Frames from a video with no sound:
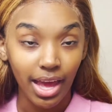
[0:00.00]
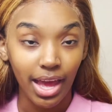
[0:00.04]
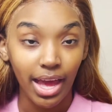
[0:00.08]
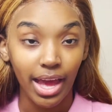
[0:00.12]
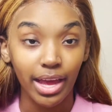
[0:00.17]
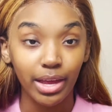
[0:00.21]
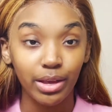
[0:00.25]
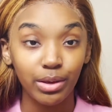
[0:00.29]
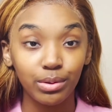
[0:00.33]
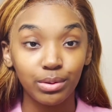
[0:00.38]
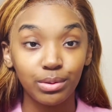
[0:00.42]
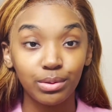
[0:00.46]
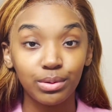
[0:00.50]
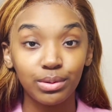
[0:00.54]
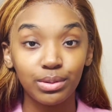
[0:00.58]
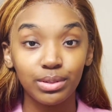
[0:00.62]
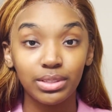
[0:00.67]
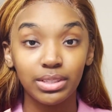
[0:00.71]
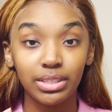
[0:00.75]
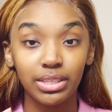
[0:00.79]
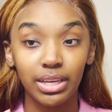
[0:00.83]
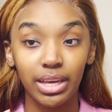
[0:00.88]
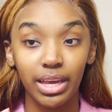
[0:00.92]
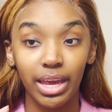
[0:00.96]
I
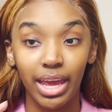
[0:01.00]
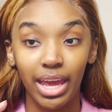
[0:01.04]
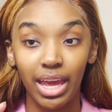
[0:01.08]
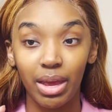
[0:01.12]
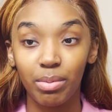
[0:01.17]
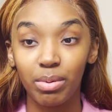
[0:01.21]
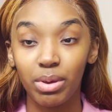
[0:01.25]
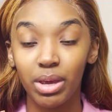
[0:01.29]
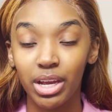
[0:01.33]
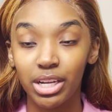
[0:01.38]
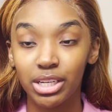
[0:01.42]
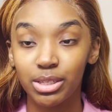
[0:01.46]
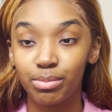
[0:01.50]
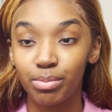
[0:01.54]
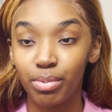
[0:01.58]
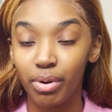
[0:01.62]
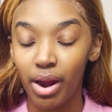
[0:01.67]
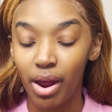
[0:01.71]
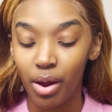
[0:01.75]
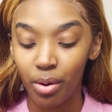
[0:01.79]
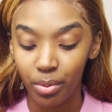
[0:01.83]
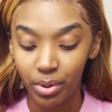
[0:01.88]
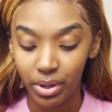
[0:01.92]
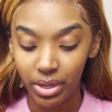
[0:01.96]
use ABH
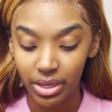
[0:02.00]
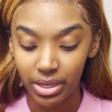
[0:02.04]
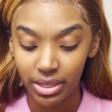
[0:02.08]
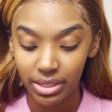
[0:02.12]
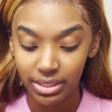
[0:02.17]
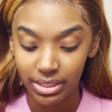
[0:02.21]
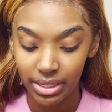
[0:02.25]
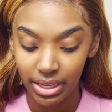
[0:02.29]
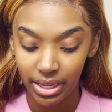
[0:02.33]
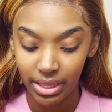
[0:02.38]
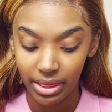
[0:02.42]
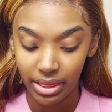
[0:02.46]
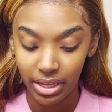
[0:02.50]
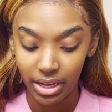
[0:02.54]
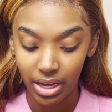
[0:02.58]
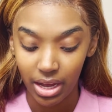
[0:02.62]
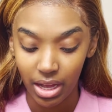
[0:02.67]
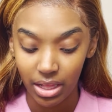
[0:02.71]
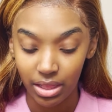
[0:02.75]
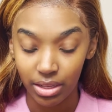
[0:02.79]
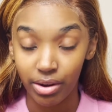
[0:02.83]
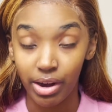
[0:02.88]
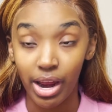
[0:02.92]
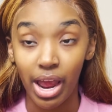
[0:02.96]
Brow Wiz in the
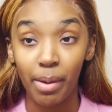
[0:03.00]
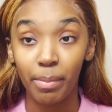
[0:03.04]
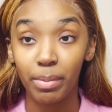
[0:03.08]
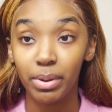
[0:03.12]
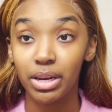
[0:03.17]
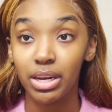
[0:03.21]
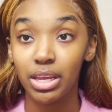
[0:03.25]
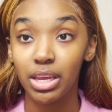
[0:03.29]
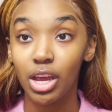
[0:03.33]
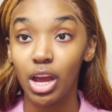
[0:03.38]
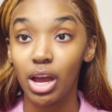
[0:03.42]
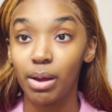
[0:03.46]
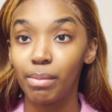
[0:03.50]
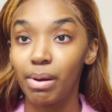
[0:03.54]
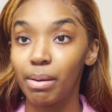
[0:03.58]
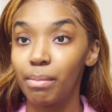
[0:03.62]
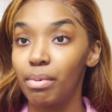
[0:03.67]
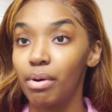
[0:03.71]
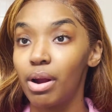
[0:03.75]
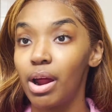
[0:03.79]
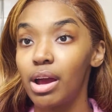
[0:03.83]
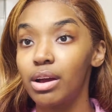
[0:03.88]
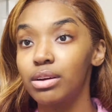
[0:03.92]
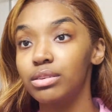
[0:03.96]
color Ebony on my
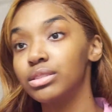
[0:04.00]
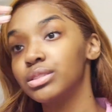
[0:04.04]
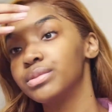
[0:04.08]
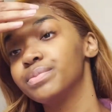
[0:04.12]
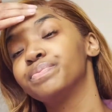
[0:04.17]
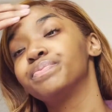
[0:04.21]
brows.